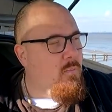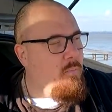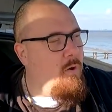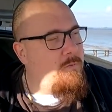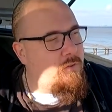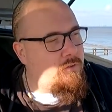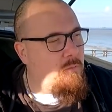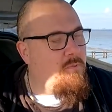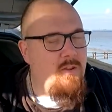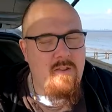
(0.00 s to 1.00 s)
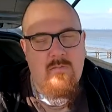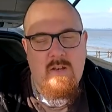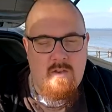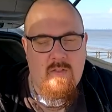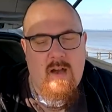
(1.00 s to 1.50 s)
But if there's something in the
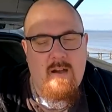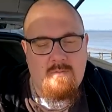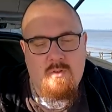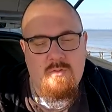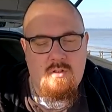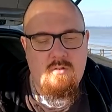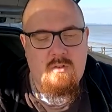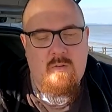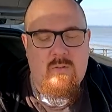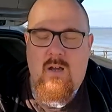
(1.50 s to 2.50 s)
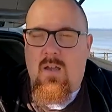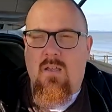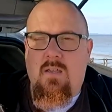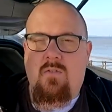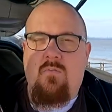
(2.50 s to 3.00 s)
video that I've done that you don't
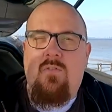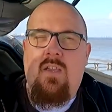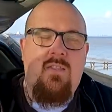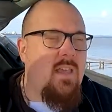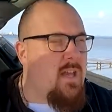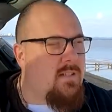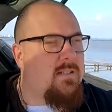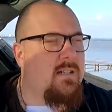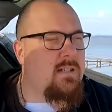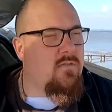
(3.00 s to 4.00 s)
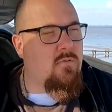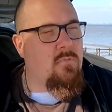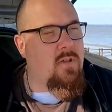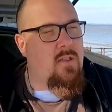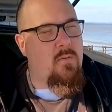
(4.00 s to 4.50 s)
like, something in the editing,
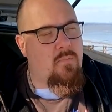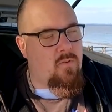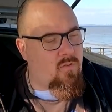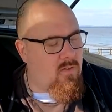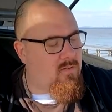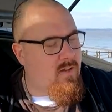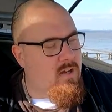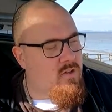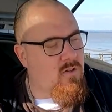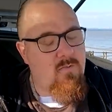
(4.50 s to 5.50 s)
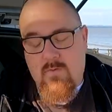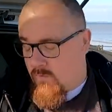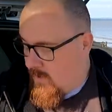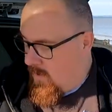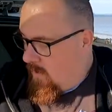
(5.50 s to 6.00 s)
something in the presentation, if there's